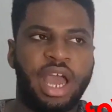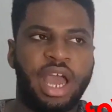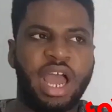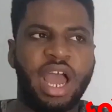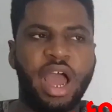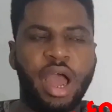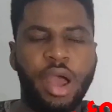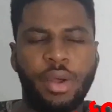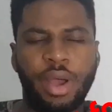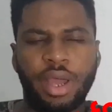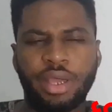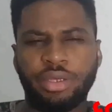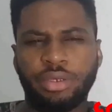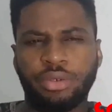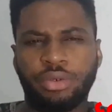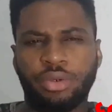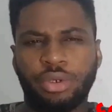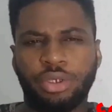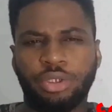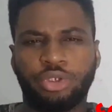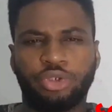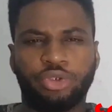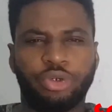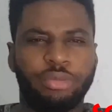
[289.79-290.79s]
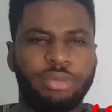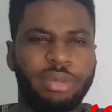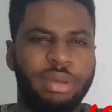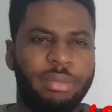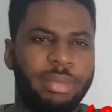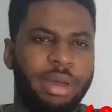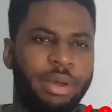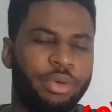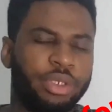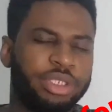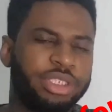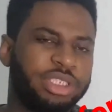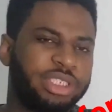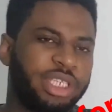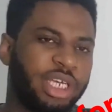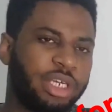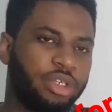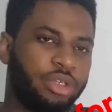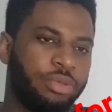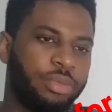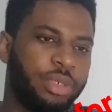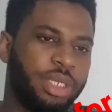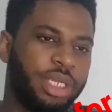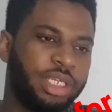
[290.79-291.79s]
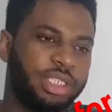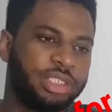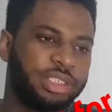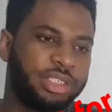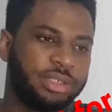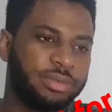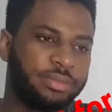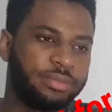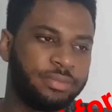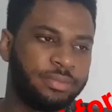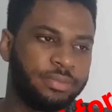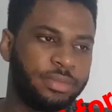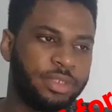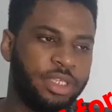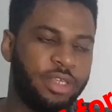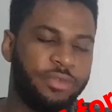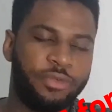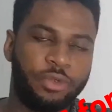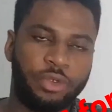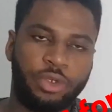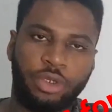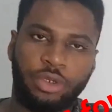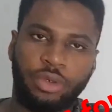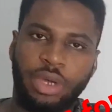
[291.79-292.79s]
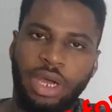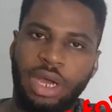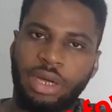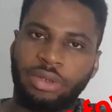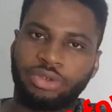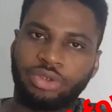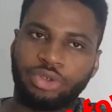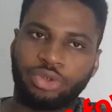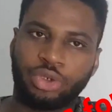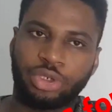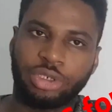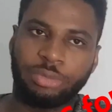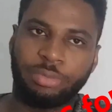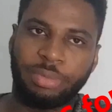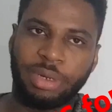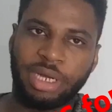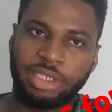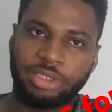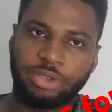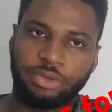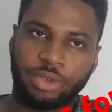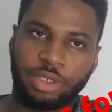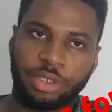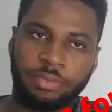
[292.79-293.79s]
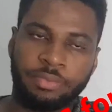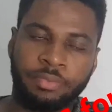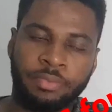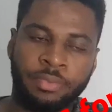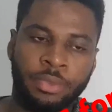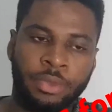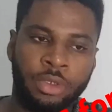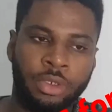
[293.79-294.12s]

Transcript: How are you going to remember what is accumulating if you don't know how to draw the pathway?